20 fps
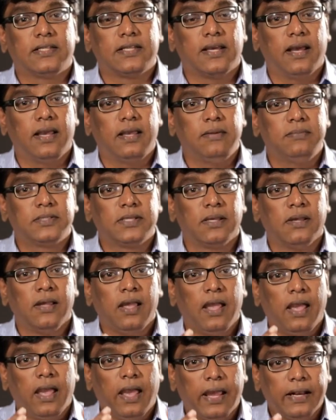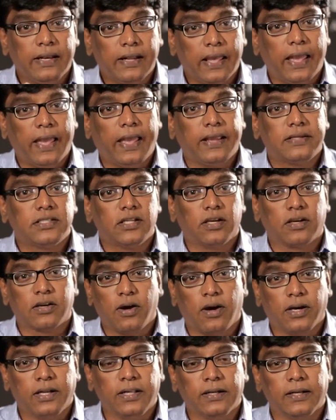the times and act
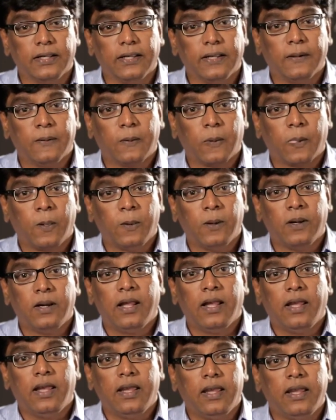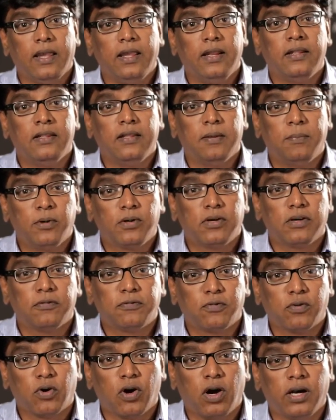accordingly. In the book
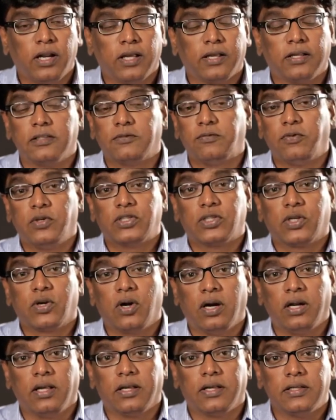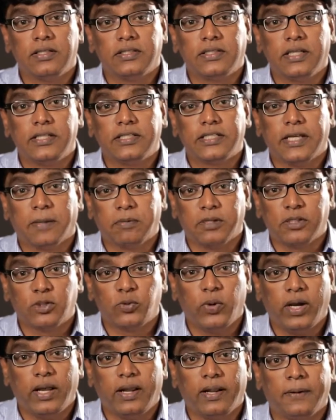of Chronicles, 1 Chronicles in chapter
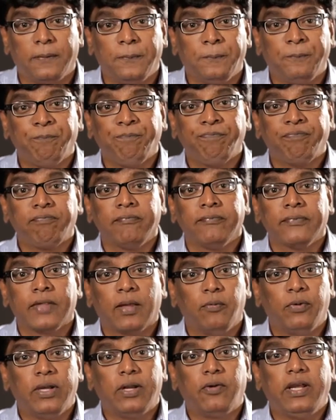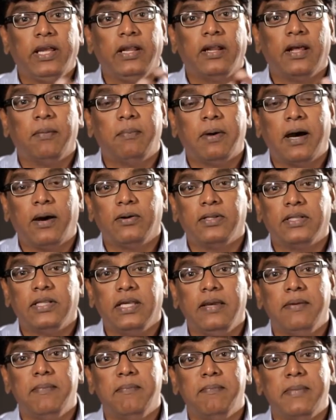12, we read about
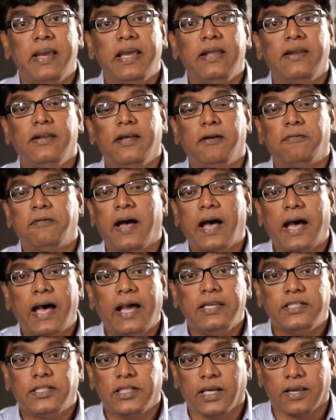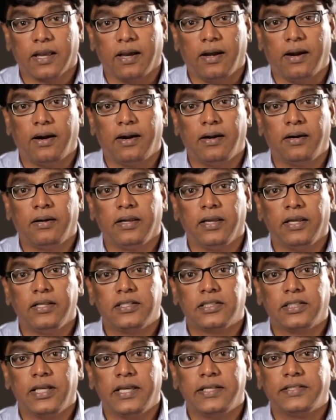the men of Issachar.
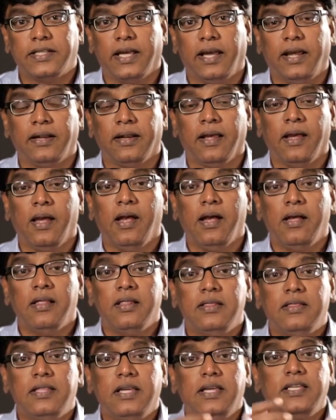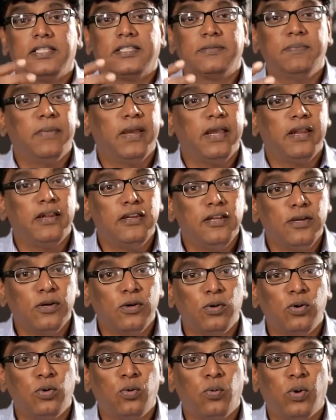It says that these men
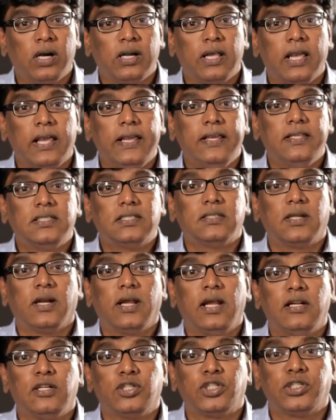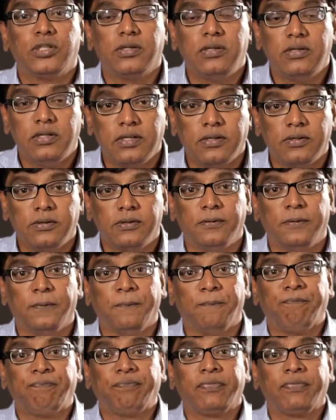knew what Israel should do